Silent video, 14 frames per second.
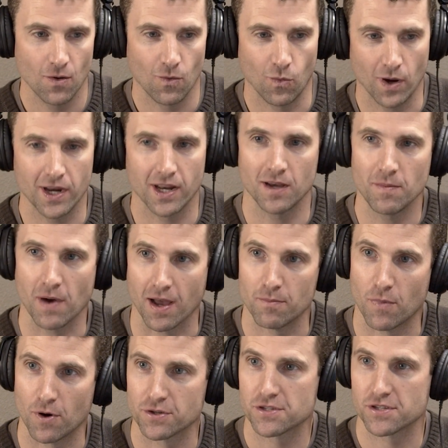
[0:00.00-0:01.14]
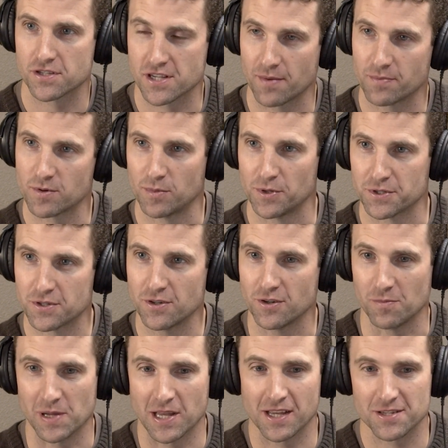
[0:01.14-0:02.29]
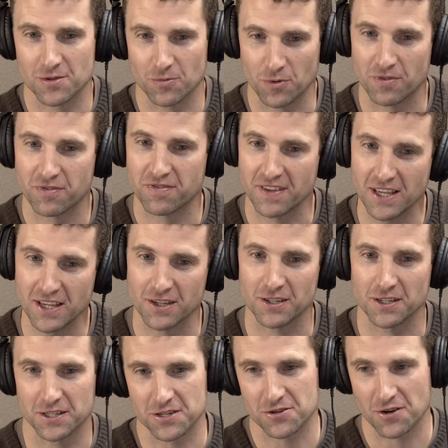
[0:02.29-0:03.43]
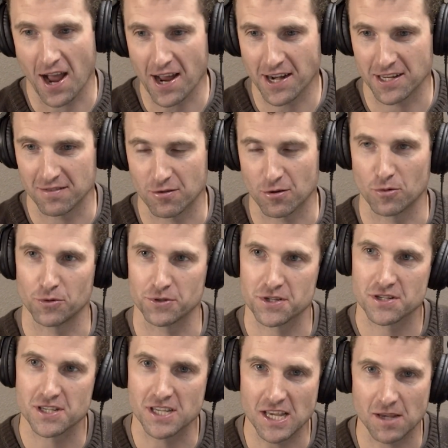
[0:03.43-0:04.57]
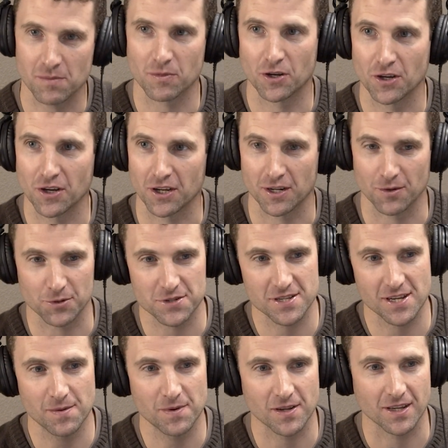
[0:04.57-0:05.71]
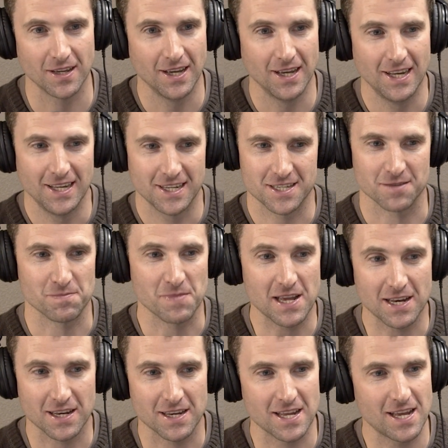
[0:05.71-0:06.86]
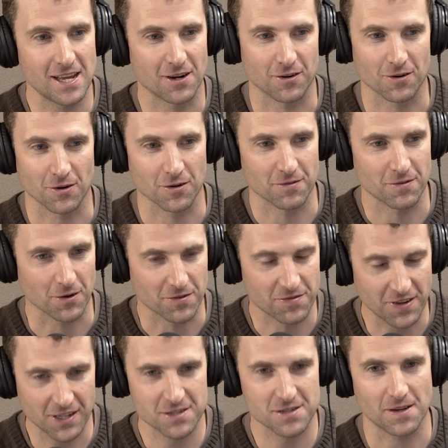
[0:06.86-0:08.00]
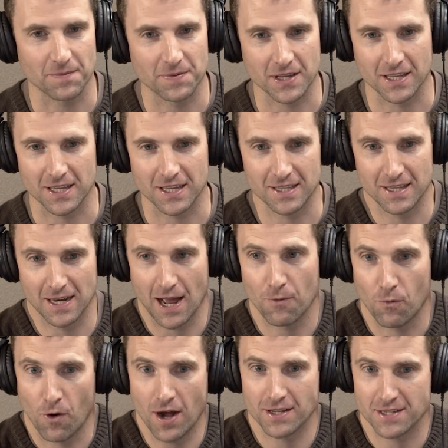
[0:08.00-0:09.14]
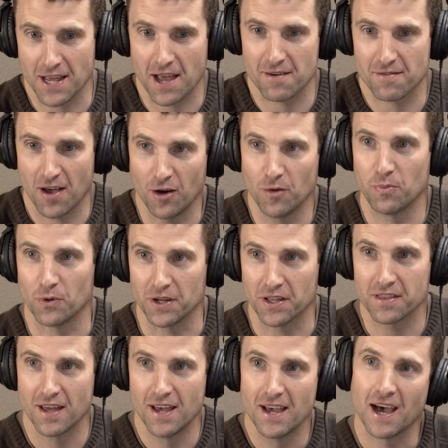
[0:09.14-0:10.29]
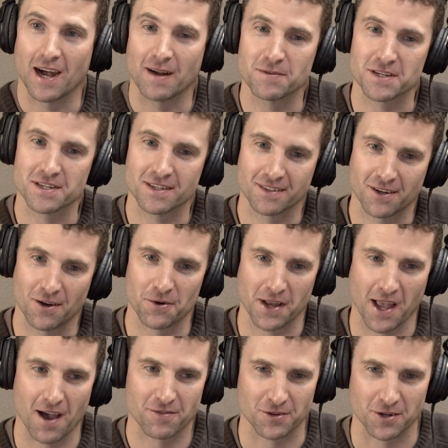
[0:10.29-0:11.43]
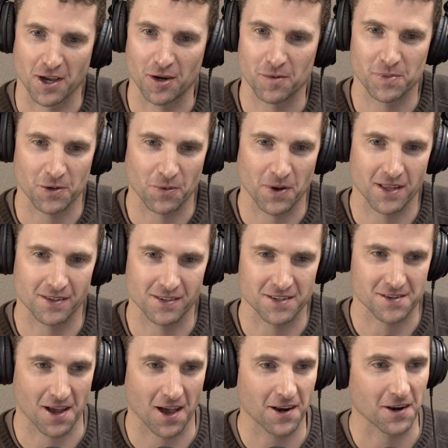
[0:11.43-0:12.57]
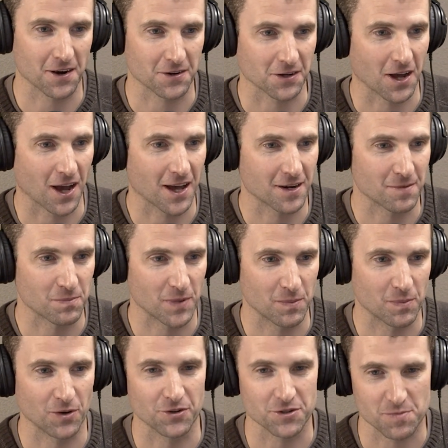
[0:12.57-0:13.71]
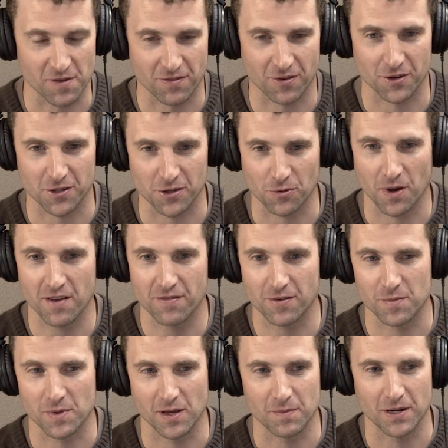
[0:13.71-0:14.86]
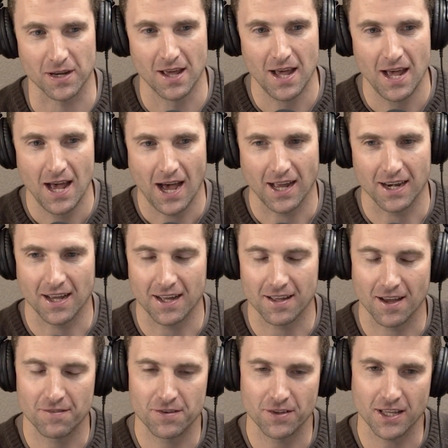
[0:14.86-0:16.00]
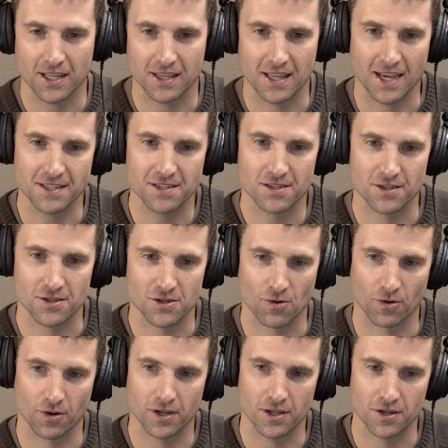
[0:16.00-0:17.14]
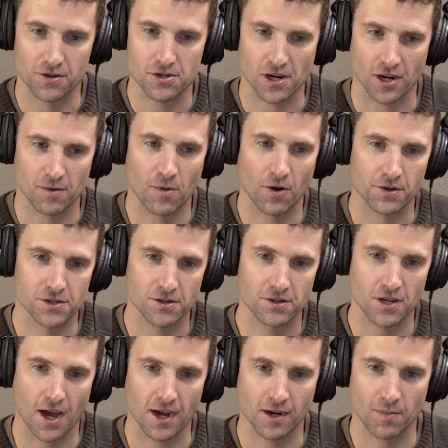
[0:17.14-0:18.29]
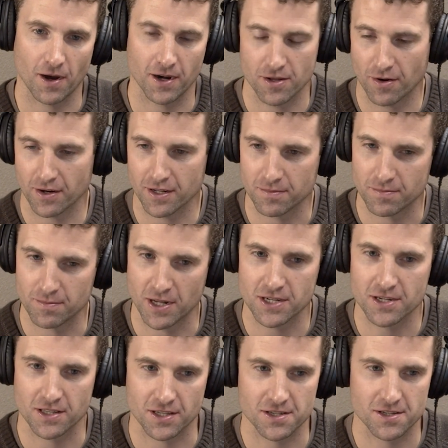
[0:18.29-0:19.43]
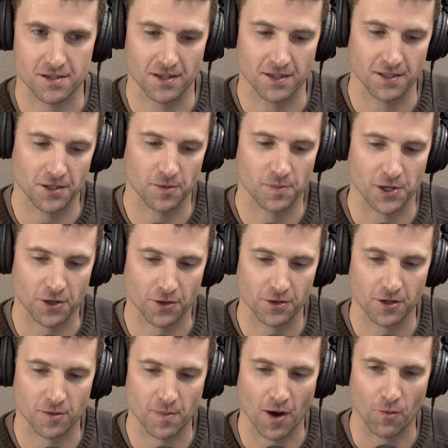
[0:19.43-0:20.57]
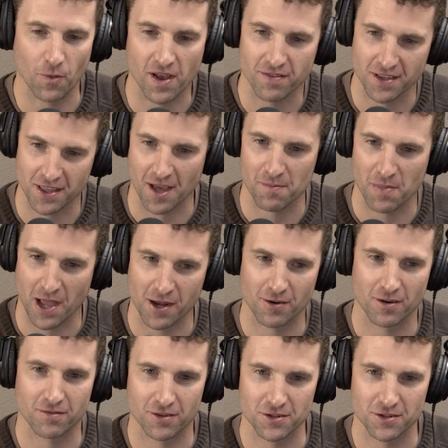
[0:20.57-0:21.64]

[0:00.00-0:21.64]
what am I most susceptible to? Because right. it will feel right. attractive or it will yep. seem good. It will right. seem to to meet a need or, or, or, fix something that, that I want to have help with. Mm-hmm. I'm just mm-hmm. going after help in a way that does not honor God and, and yep. pulls me further away from Him. And I, yeah. I, I, feel like that's the story you share, Mo, as you talk about, and you already mentioned this a little bit earlier about waving that banner of